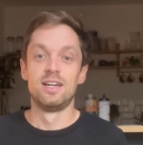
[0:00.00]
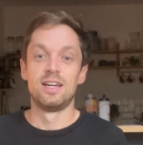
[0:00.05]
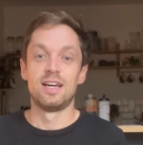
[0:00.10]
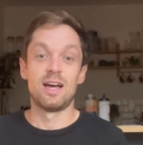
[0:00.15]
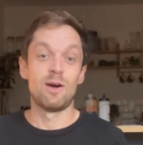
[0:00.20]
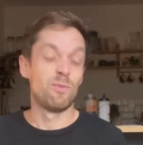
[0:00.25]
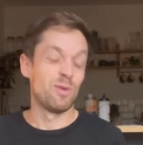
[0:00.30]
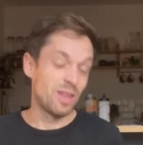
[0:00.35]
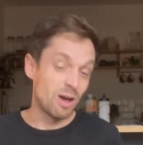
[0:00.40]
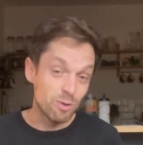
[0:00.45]

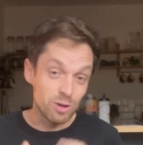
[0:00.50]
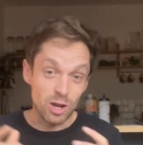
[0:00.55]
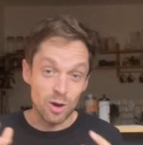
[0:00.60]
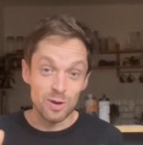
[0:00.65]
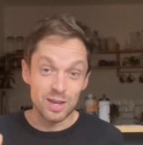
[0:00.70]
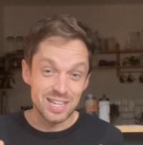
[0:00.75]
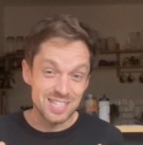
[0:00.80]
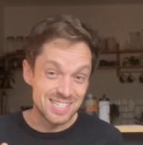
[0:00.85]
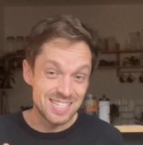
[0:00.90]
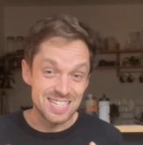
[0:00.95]
And without
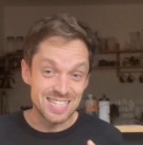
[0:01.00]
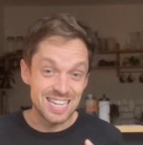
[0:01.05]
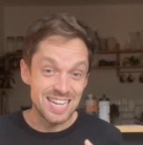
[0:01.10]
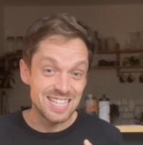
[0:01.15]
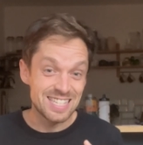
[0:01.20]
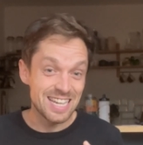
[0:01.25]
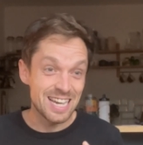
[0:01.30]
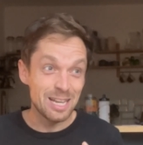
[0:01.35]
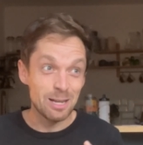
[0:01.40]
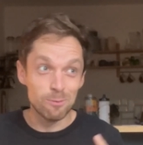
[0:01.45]
going into the
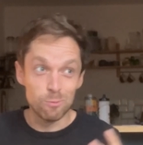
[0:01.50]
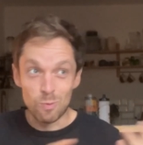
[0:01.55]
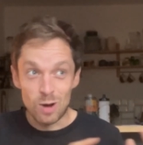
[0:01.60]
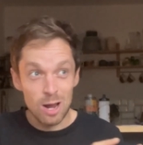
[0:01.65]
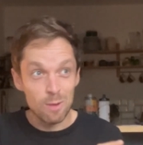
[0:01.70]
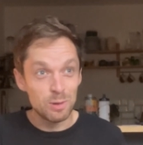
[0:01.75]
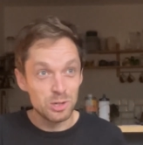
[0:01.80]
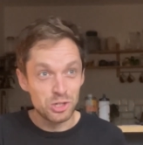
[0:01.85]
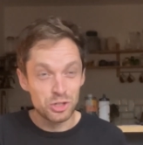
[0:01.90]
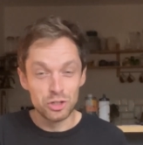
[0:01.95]
detail of why
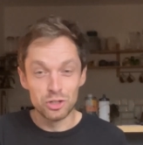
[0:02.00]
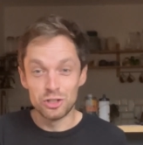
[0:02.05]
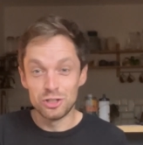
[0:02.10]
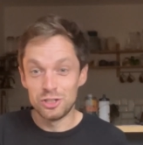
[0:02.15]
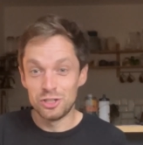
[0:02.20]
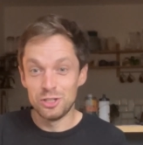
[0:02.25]
we shouldn't